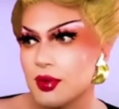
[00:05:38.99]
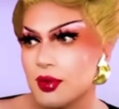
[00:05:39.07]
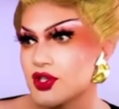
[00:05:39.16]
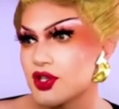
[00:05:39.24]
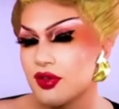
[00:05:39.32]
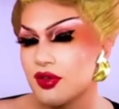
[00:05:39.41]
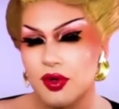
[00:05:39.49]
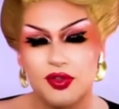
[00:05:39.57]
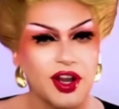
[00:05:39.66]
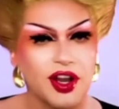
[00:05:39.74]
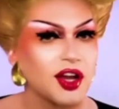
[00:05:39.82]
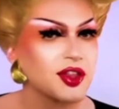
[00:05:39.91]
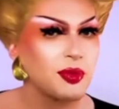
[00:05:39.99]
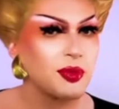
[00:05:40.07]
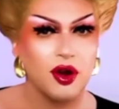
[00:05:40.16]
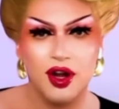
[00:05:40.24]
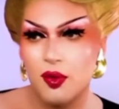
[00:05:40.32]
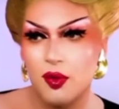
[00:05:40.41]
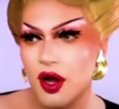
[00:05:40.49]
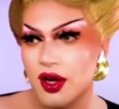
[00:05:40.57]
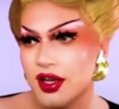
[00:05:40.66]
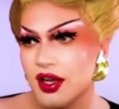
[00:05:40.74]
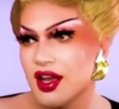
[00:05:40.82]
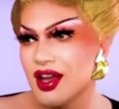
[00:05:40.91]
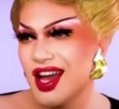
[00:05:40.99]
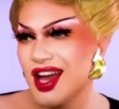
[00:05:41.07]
I was so thrilled that I got the part I wanted.